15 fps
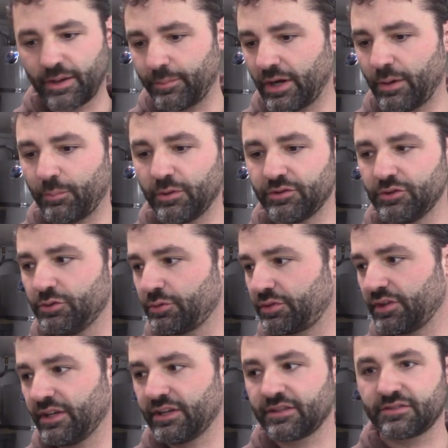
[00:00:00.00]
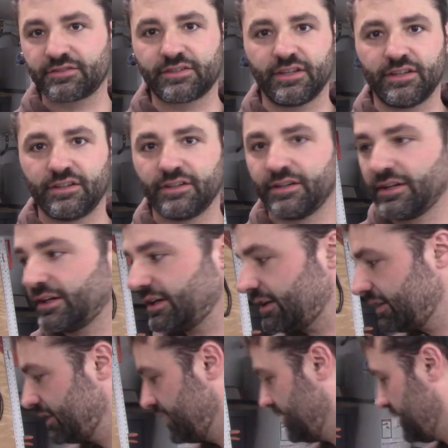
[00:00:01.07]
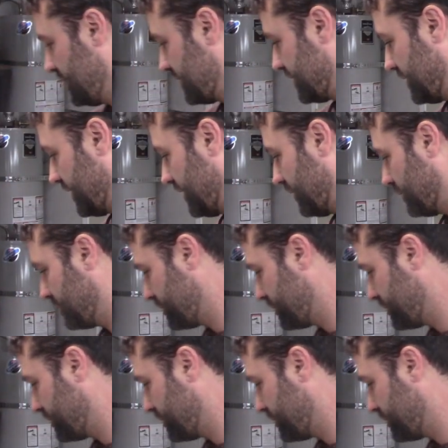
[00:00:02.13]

coming up with new things and, uh, you know,